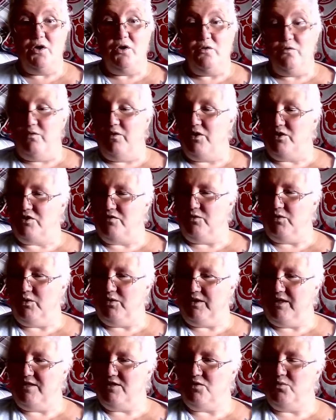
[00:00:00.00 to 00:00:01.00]
First of all,
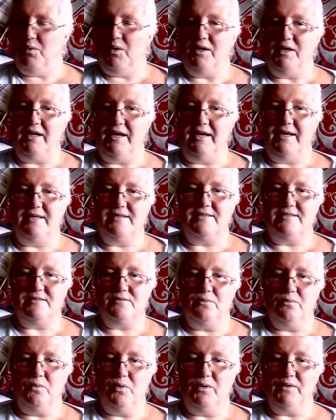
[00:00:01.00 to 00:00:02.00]
this one
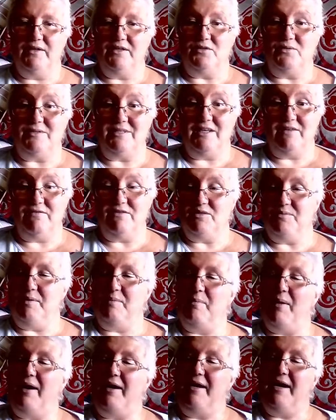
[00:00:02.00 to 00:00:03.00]
is one that was given to me
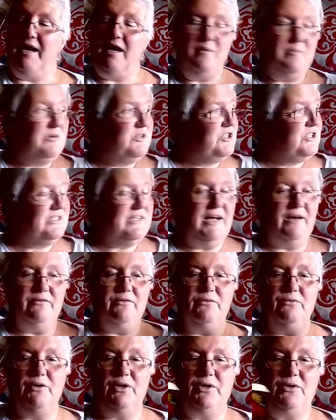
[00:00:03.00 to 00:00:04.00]
by a neighbour just down
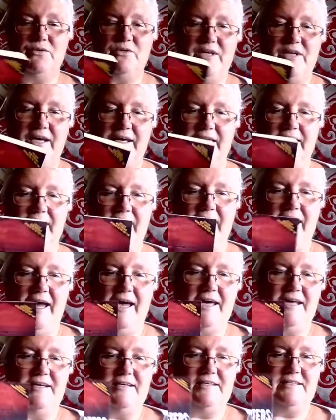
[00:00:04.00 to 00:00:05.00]
the road here,
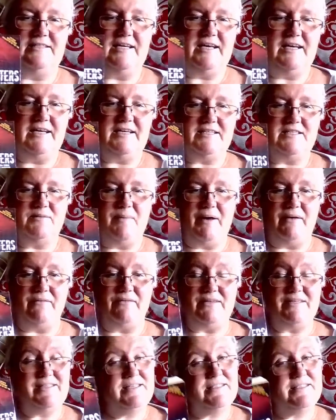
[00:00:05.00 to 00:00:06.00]
and it's about the
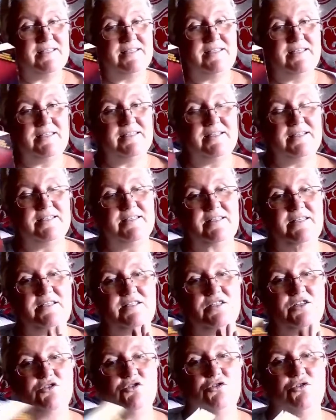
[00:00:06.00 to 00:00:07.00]
Scissor Sisters, and this is
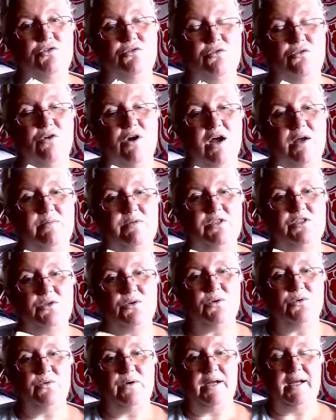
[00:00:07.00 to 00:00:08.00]
a true crime
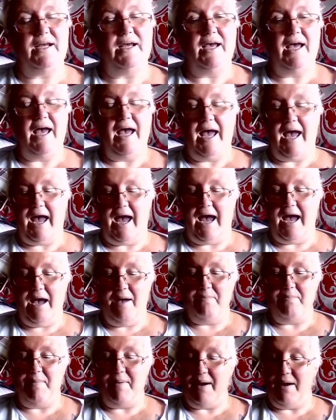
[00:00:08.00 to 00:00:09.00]
story
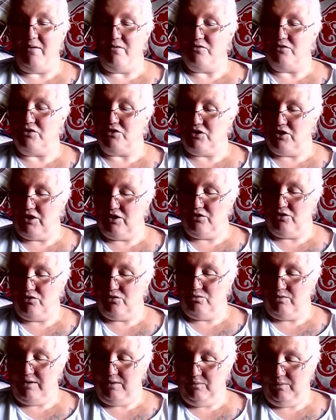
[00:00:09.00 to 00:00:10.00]
about
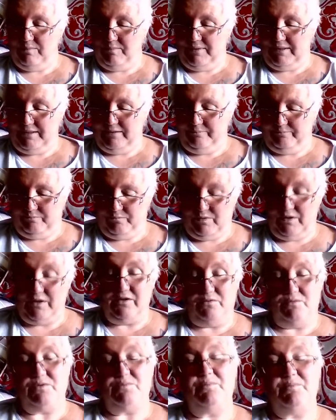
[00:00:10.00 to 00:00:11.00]
three women, well,
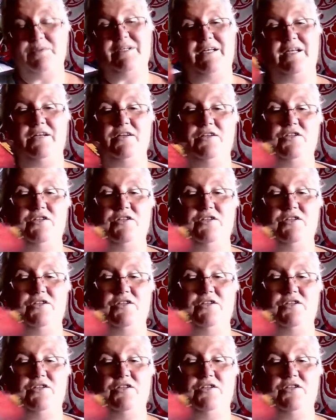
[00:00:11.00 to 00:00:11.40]
it was particularly